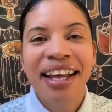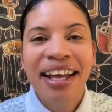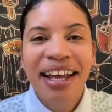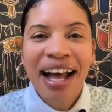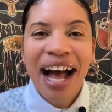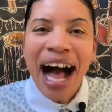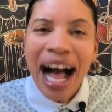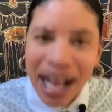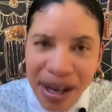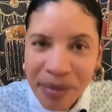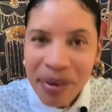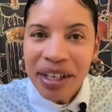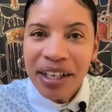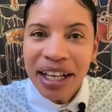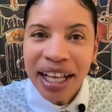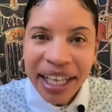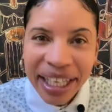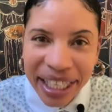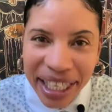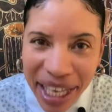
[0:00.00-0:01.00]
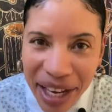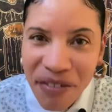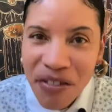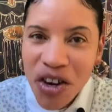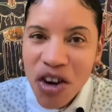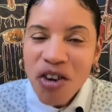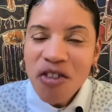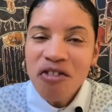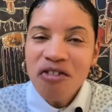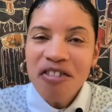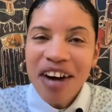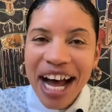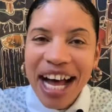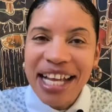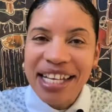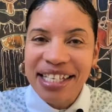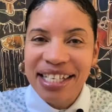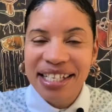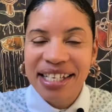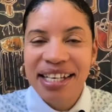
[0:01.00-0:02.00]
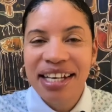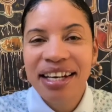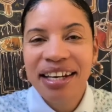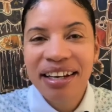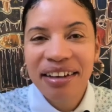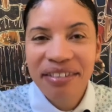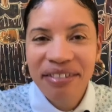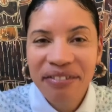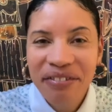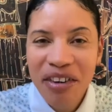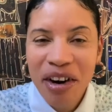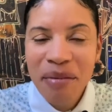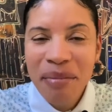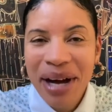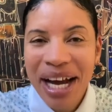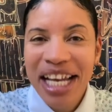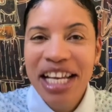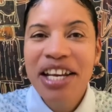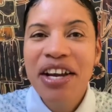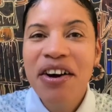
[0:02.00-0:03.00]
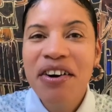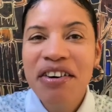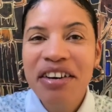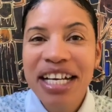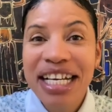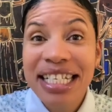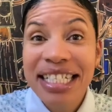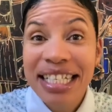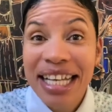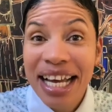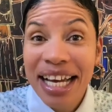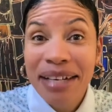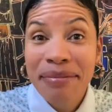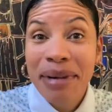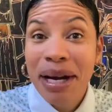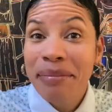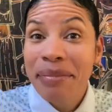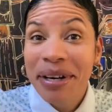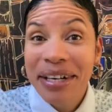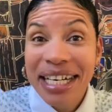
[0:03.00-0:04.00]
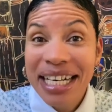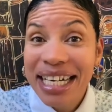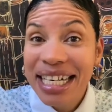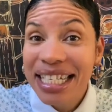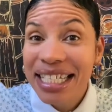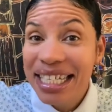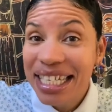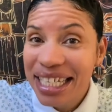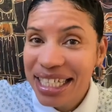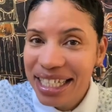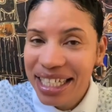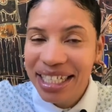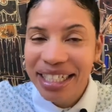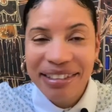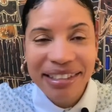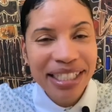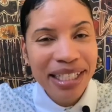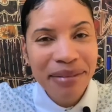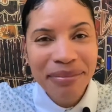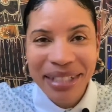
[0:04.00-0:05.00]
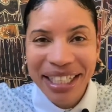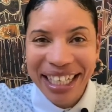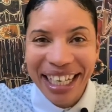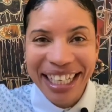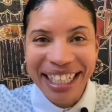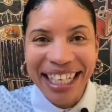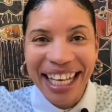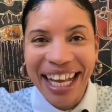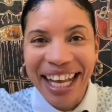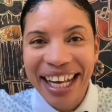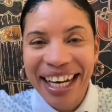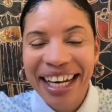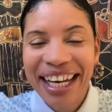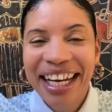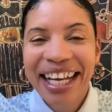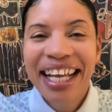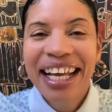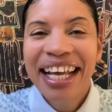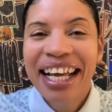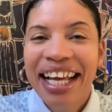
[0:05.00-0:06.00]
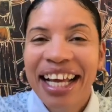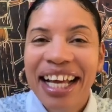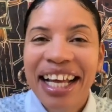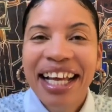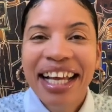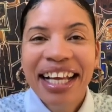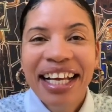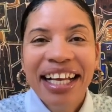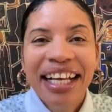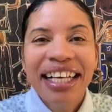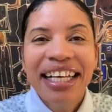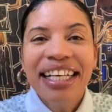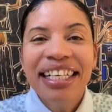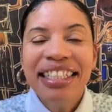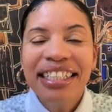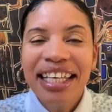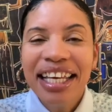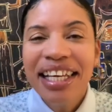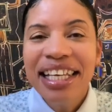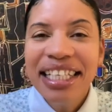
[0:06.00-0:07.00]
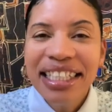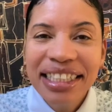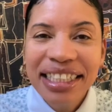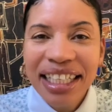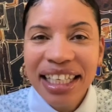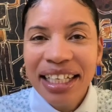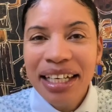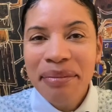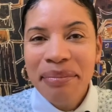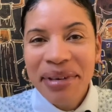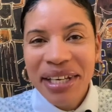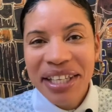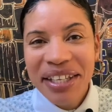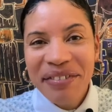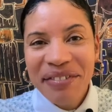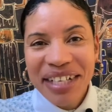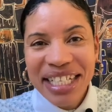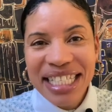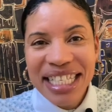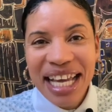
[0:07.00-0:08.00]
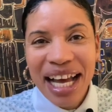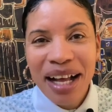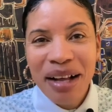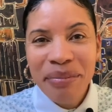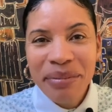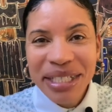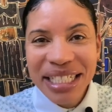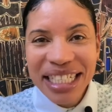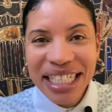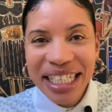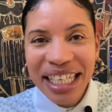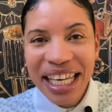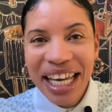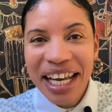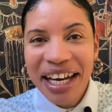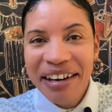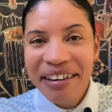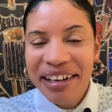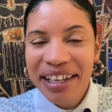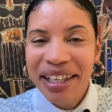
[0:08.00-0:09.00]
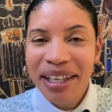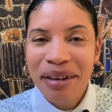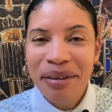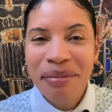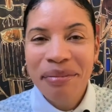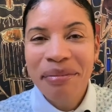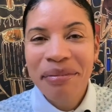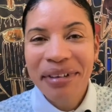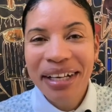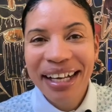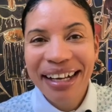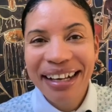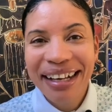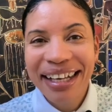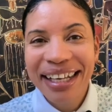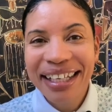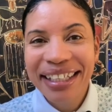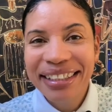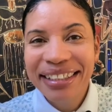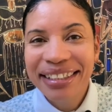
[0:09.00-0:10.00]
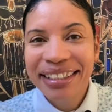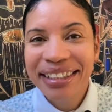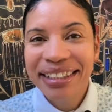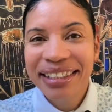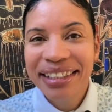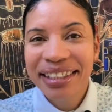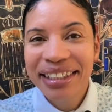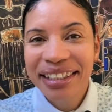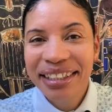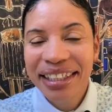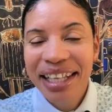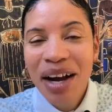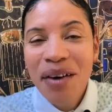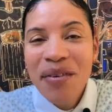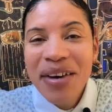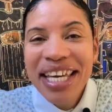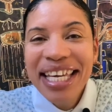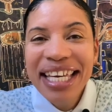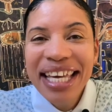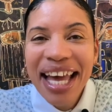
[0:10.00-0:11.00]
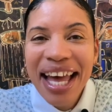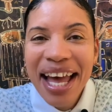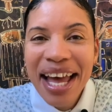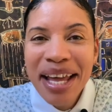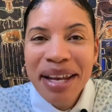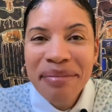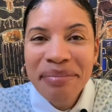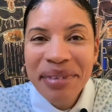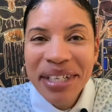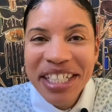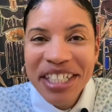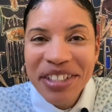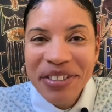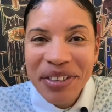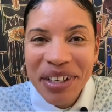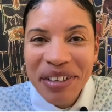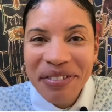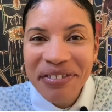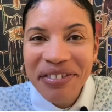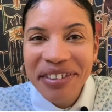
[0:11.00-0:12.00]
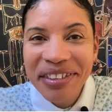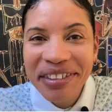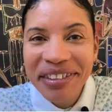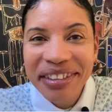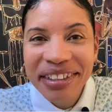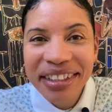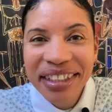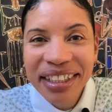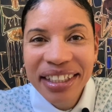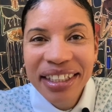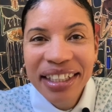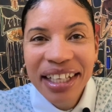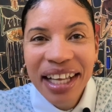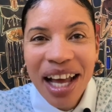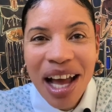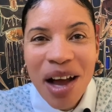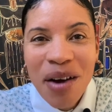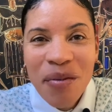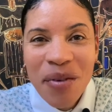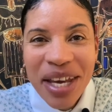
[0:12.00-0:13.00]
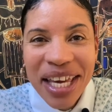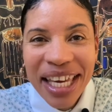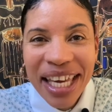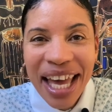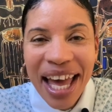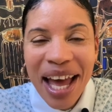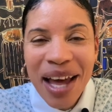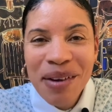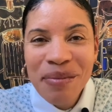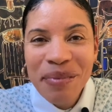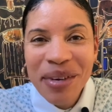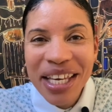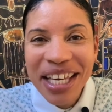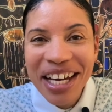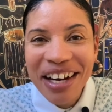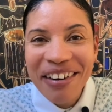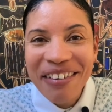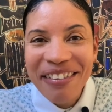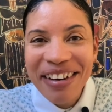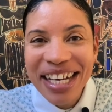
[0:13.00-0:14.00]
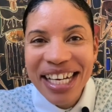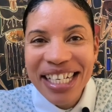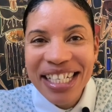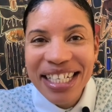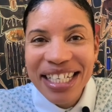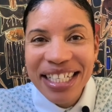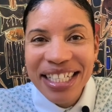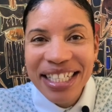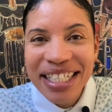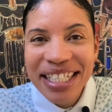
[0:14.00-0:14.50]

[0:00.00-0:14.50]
I will give you rest, for my yoke is light, my burden is easy, or something like that. Because He's going to be the one to help us to carry them, guys. That we can be joyful. Now we can be courageous.